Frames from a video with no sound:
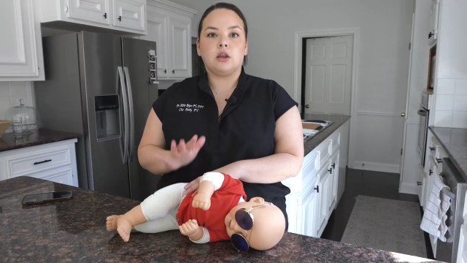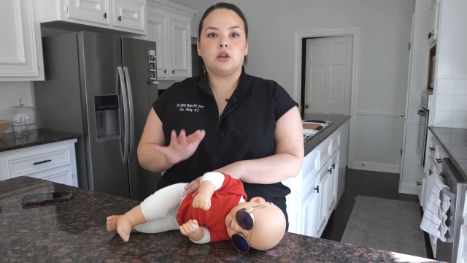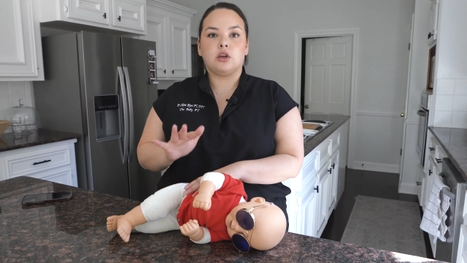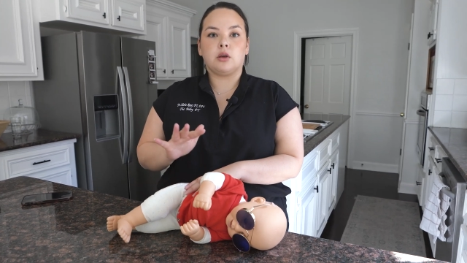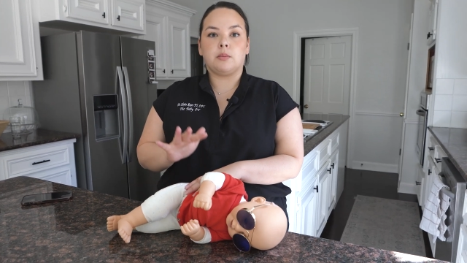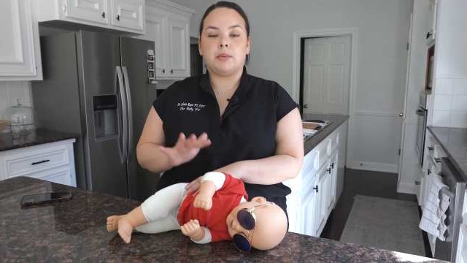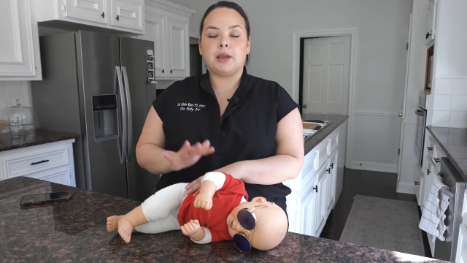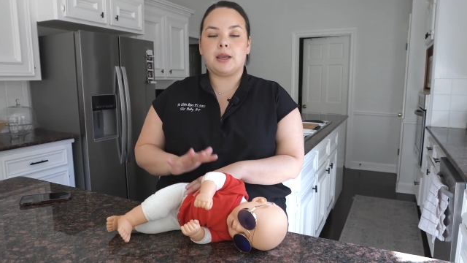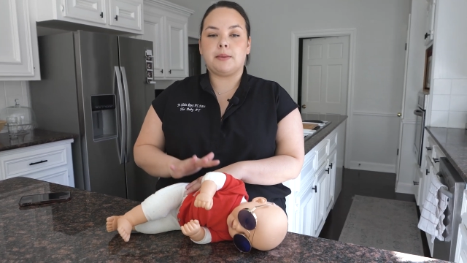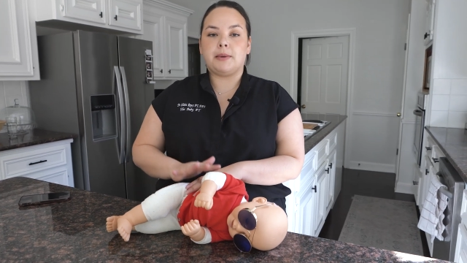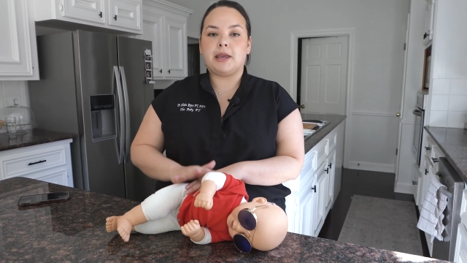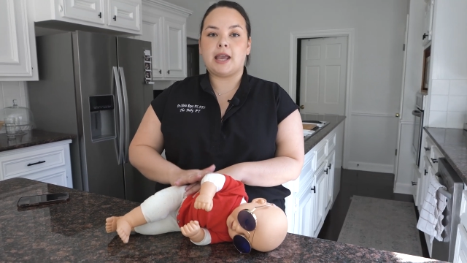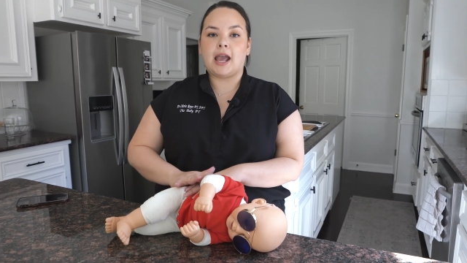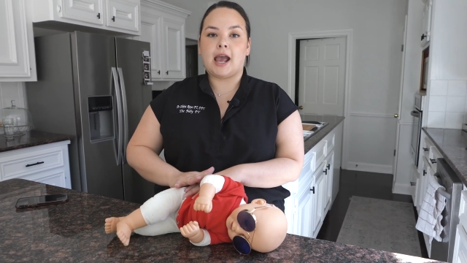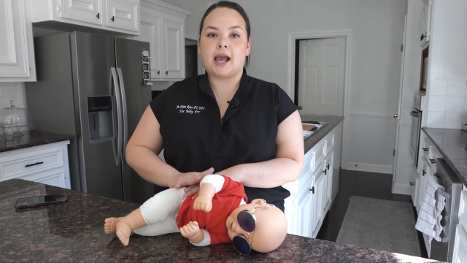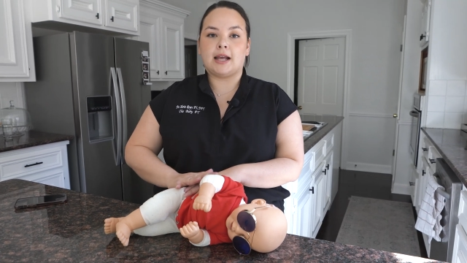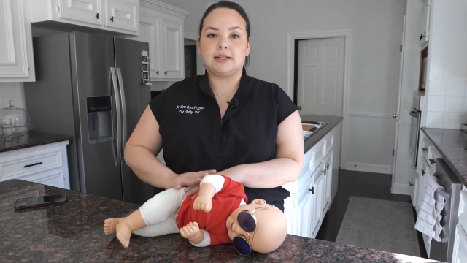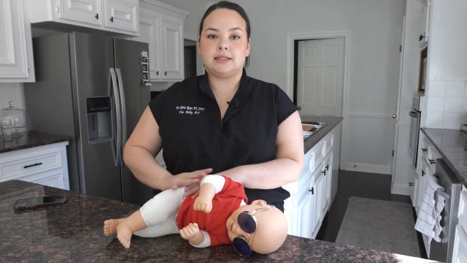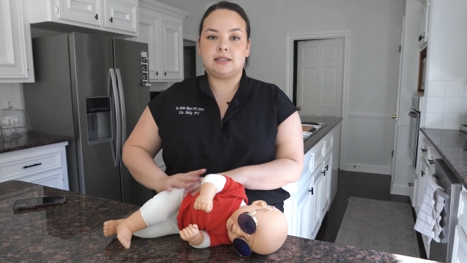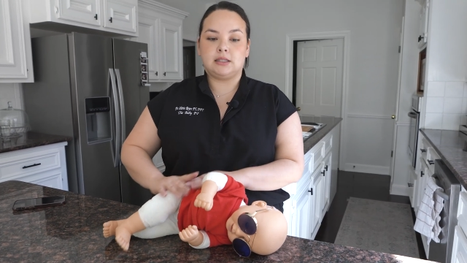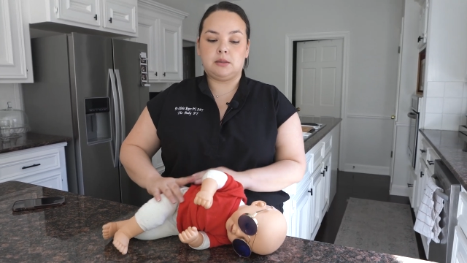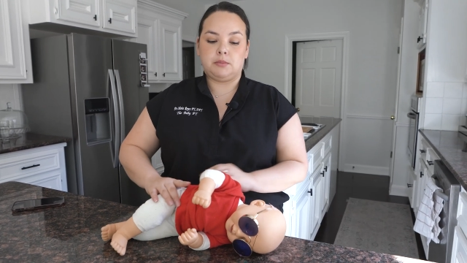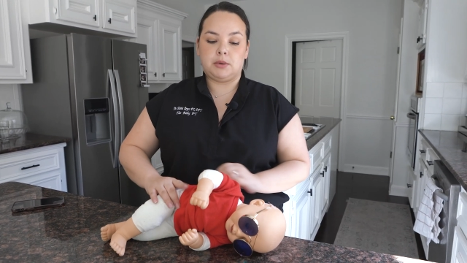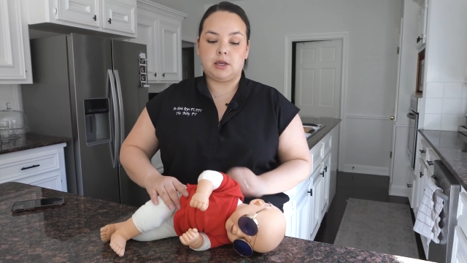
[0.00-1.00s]
your baby
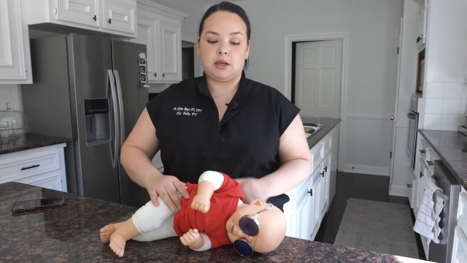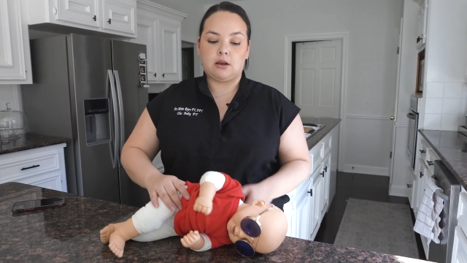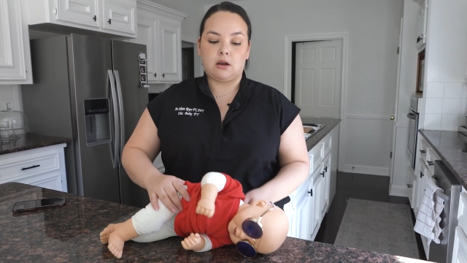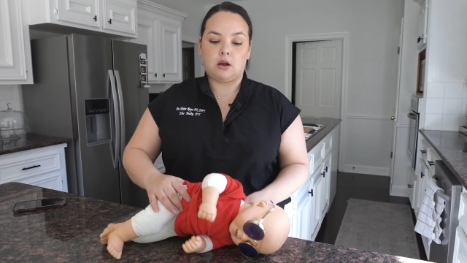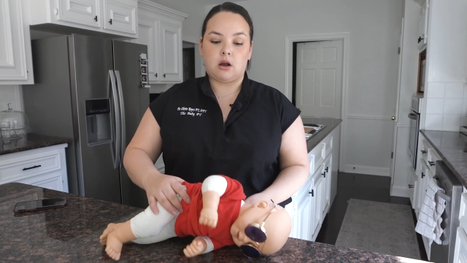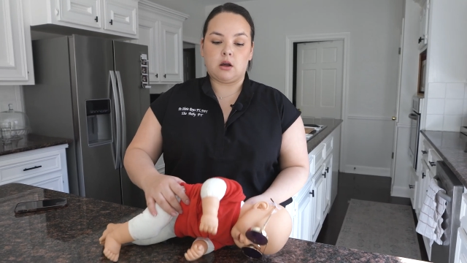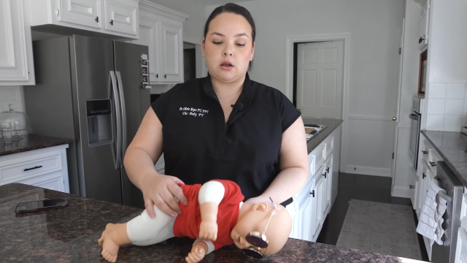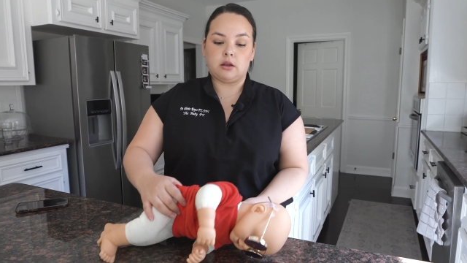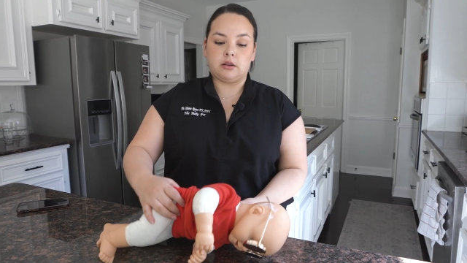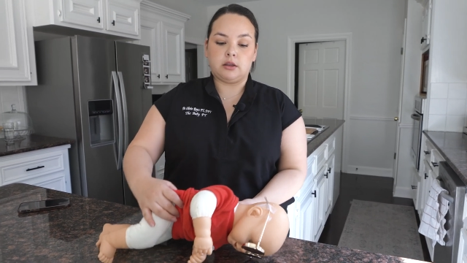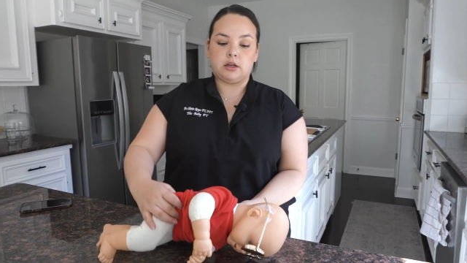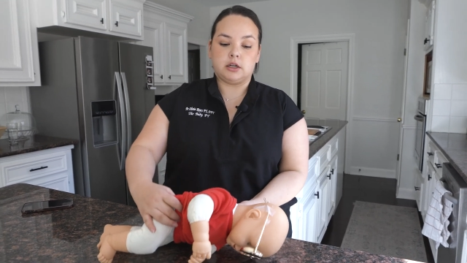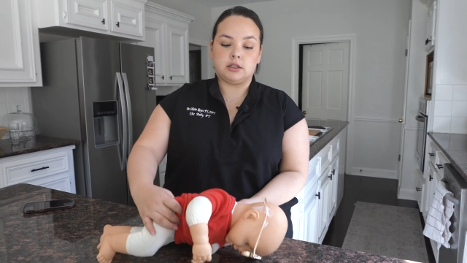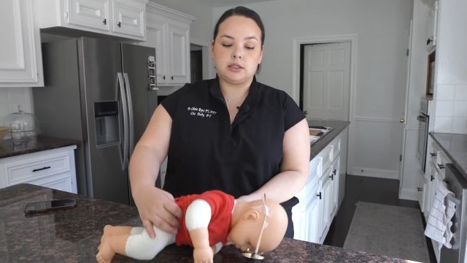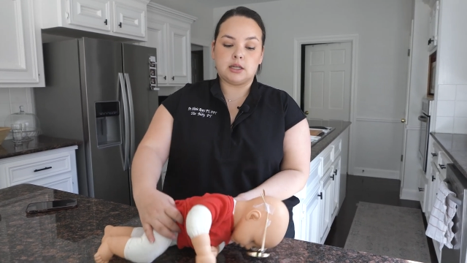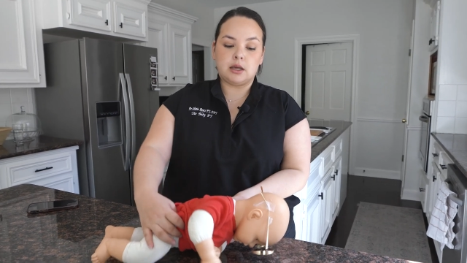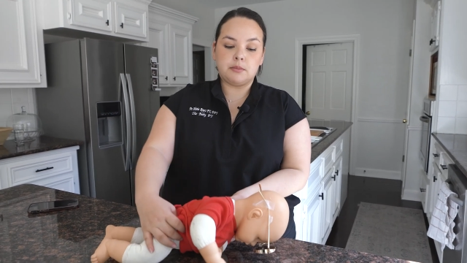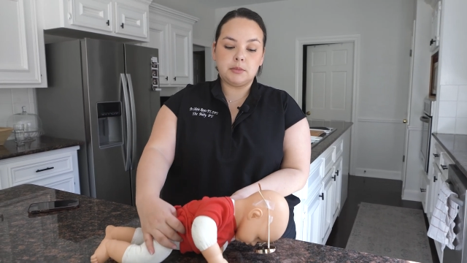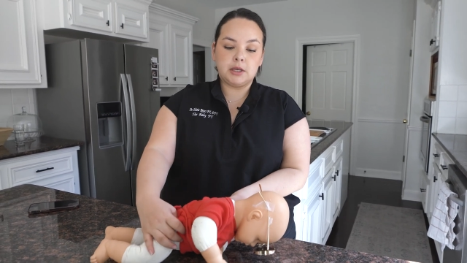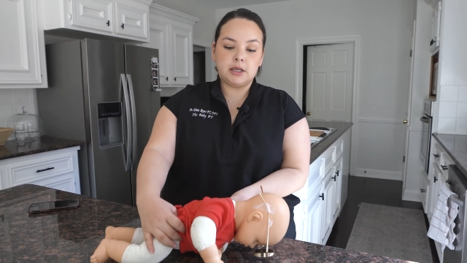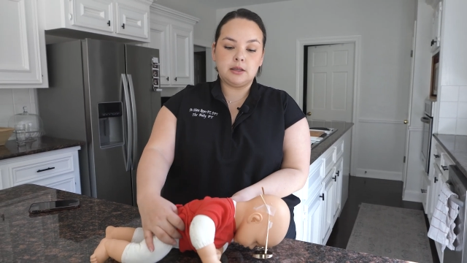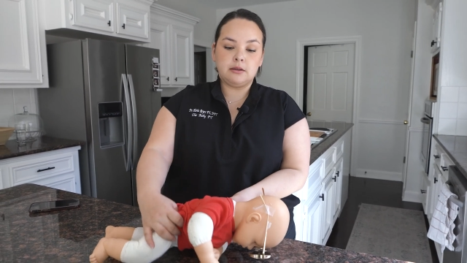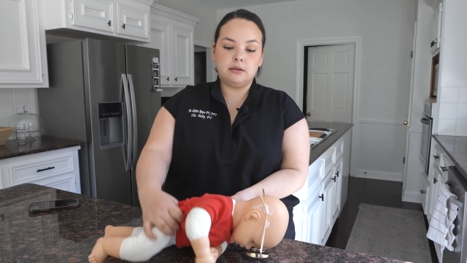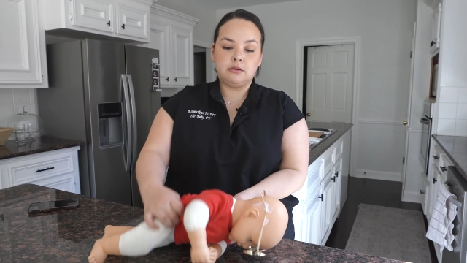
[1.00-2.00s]
has to be on their
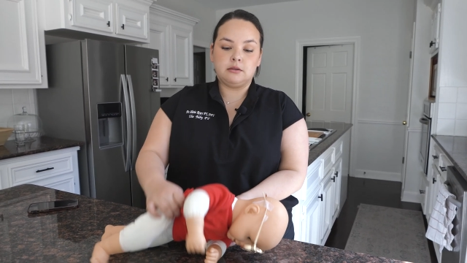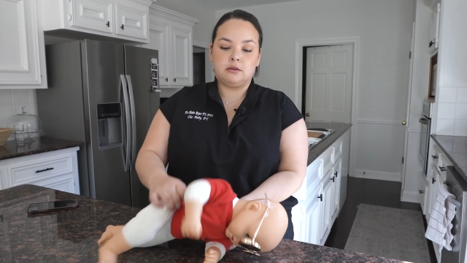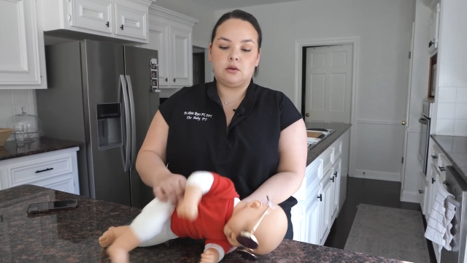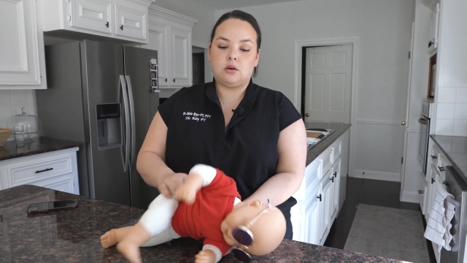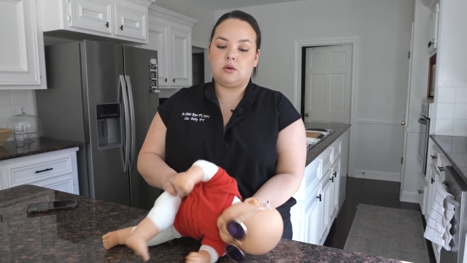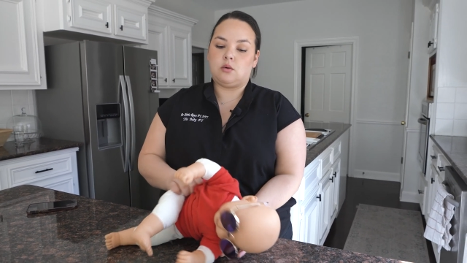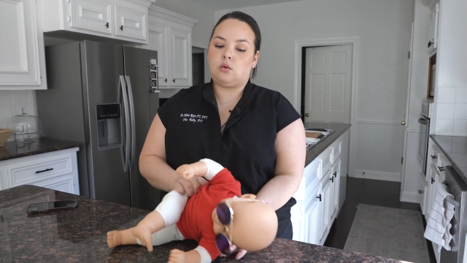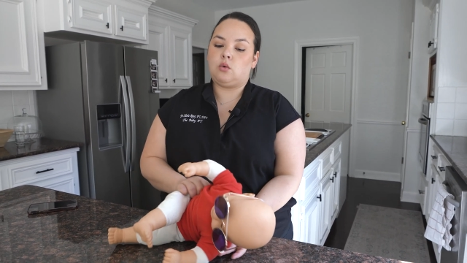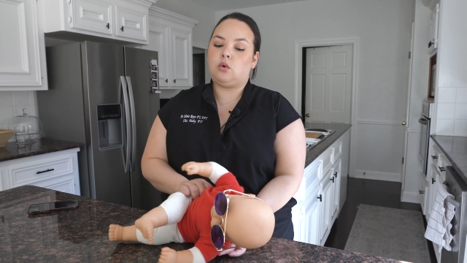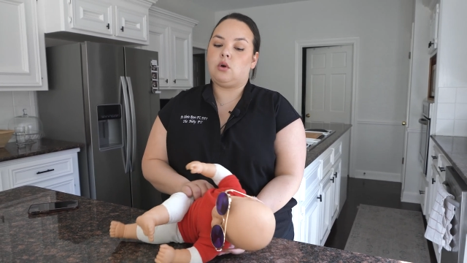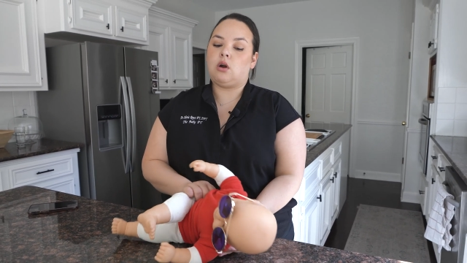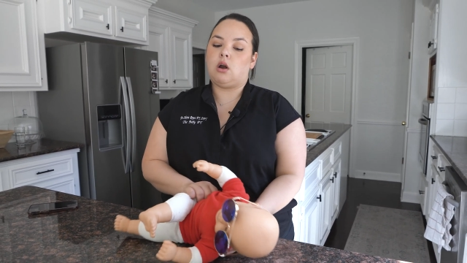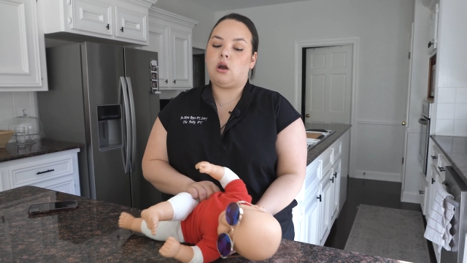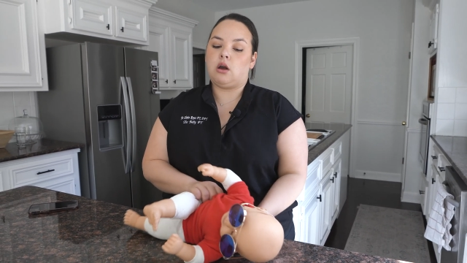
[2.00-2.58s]
tummy or